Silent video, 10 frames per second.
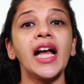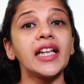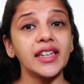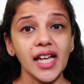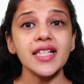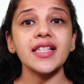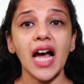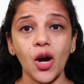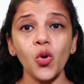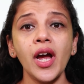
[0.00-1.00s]
Thus
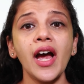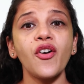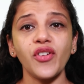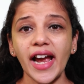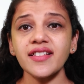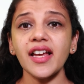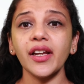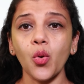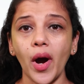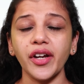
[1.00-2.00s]
now, racks are
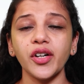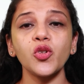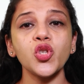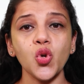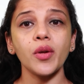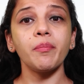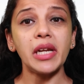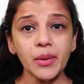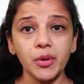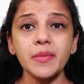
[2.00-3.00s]
required to store
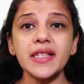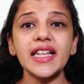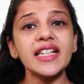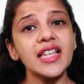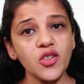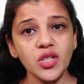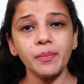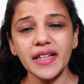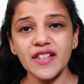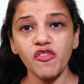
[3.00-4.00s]
minimum 6000
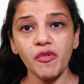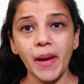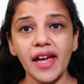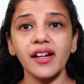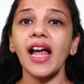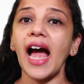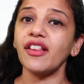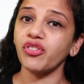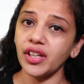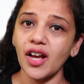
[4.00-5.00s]
pieces of apparel
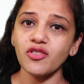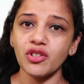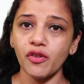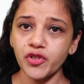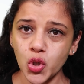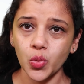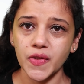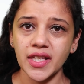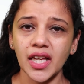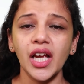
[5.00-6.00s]
and 3000 of
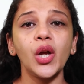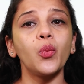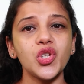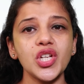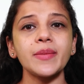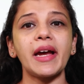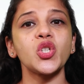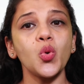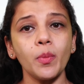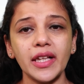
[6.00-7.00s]
shoes, which is my
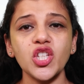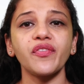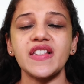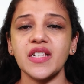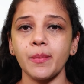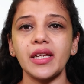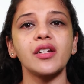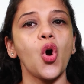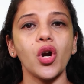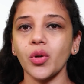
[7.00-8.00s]
2 months of estimated
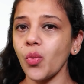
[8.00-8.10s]
order